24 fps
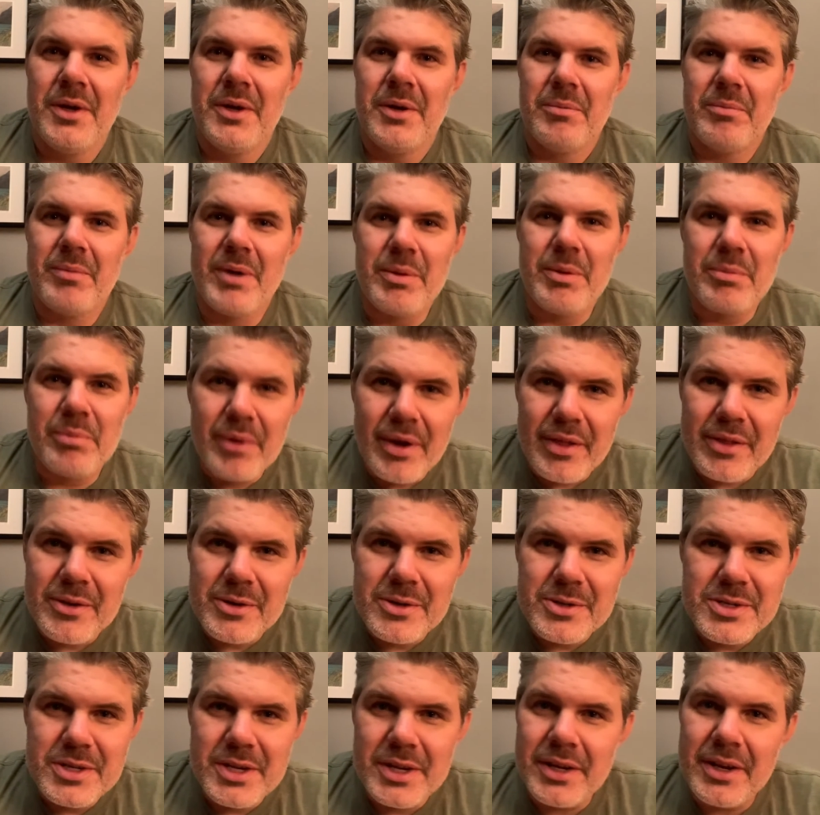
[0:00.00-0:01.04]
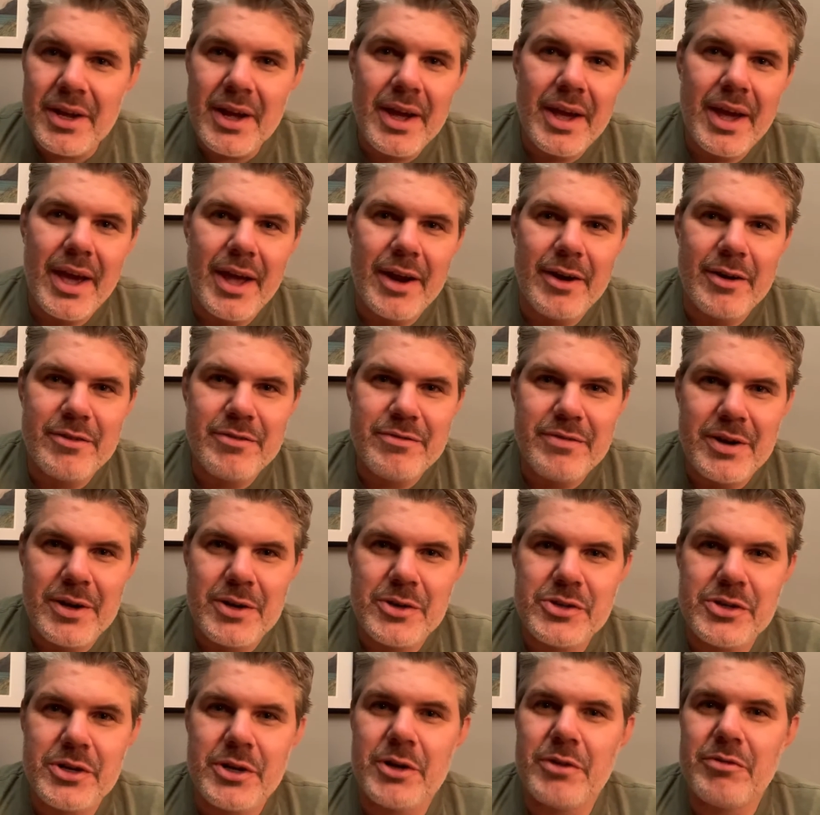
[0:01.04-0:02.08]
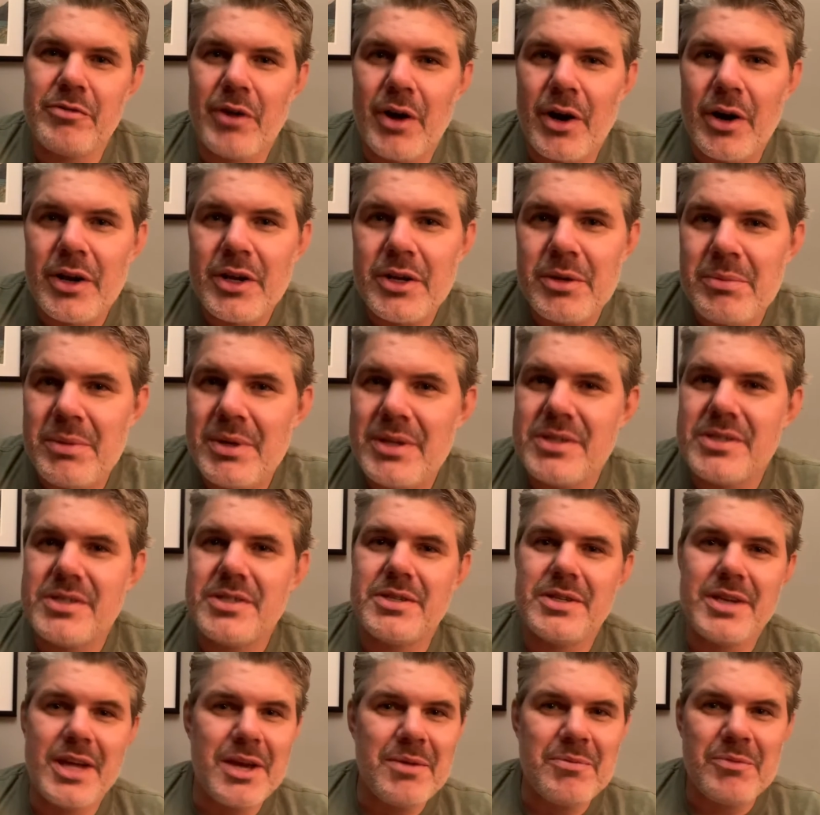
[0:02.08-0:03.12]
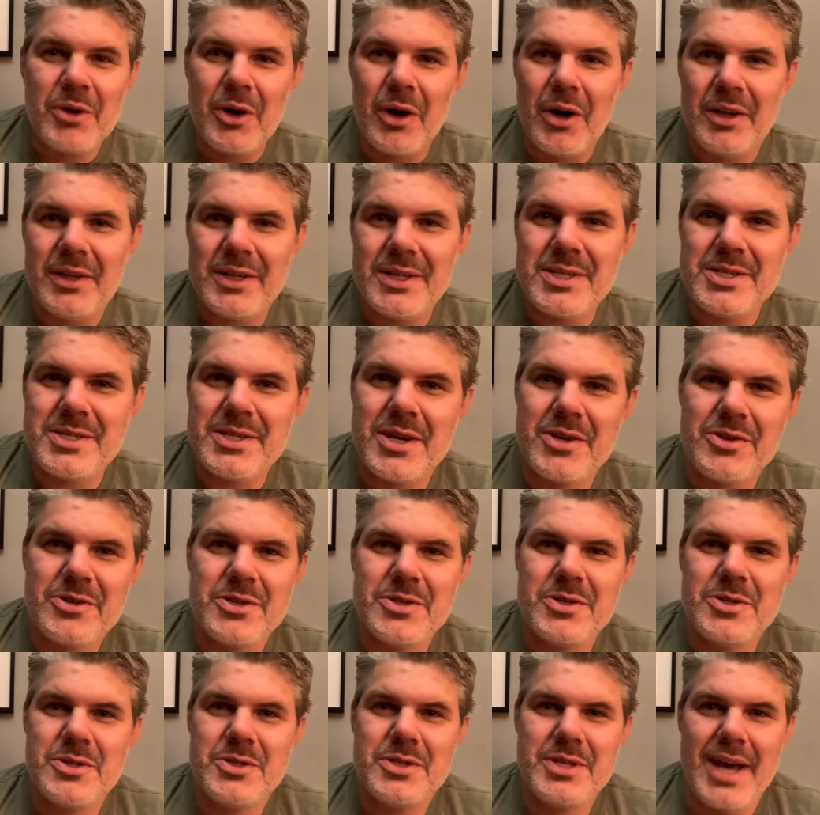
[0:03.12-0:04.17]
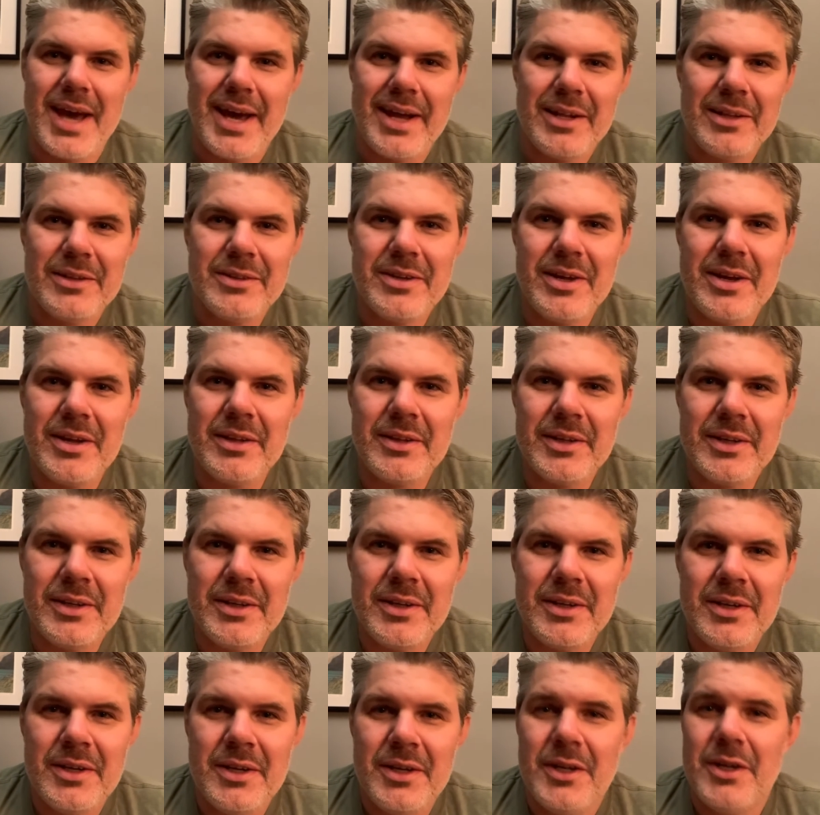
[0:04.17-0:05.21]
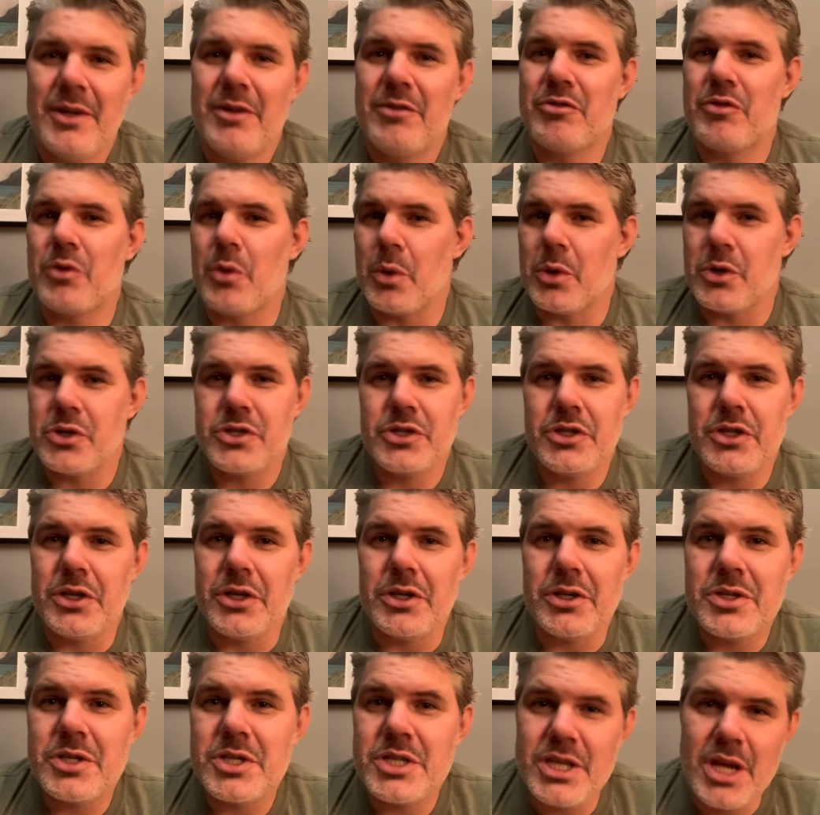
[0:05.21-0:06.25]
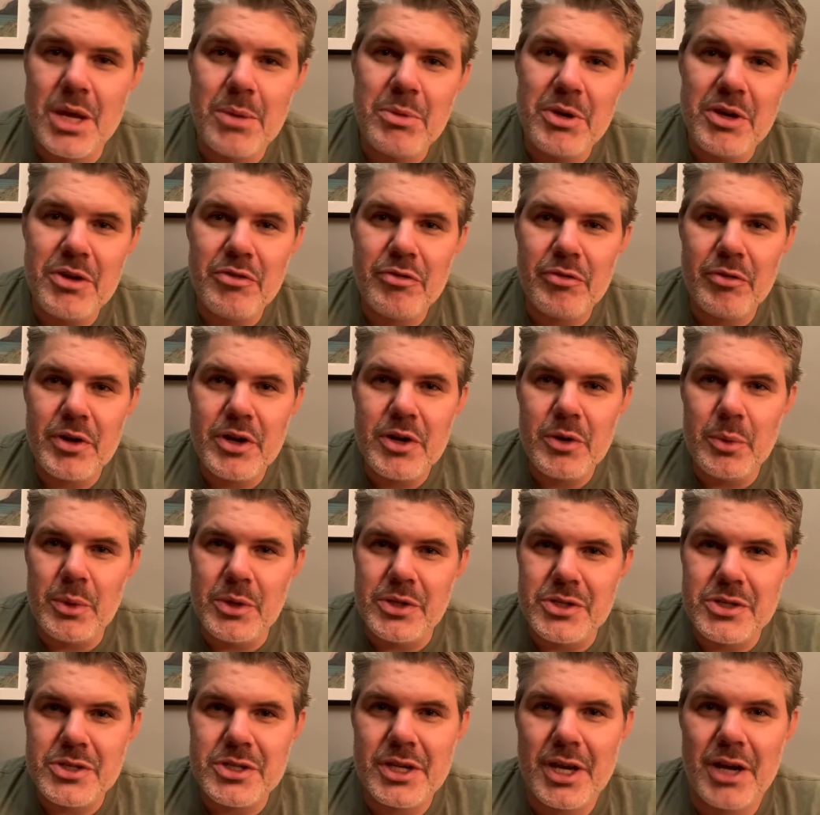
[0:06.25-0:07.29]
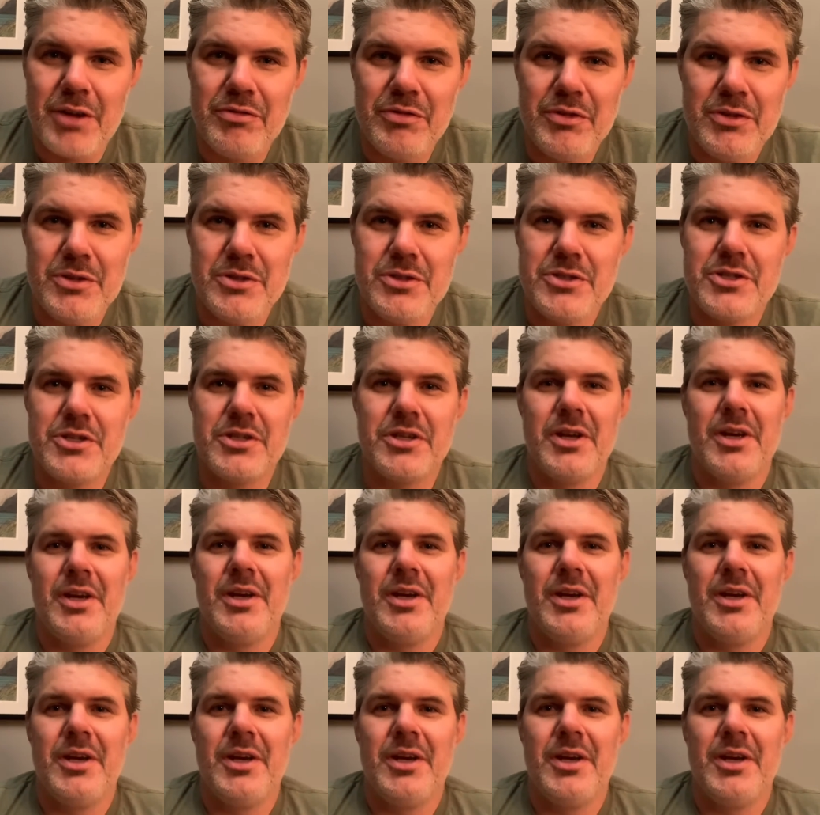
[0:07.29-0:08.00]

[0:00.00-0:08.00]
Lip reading: My brothers and I had our fair share of arguments, name-calling sessions, tattletaling. Of course, the semi-frequent scuffles.